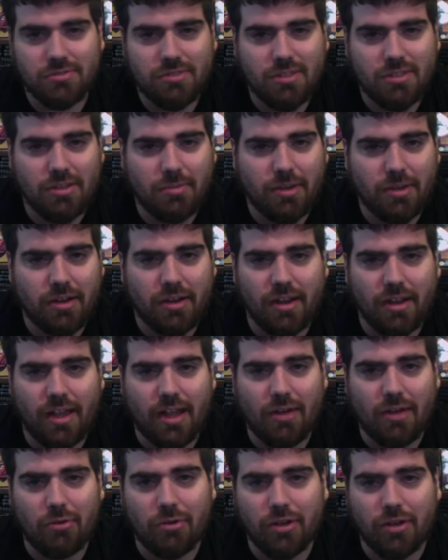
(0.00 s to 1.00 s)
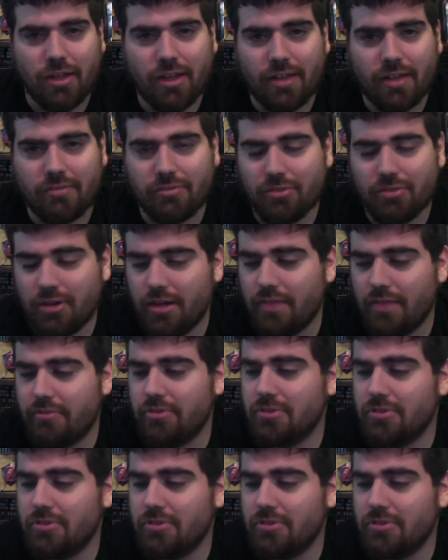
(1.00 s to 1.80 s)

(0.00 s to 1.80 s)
you know, about an hour and a half drive or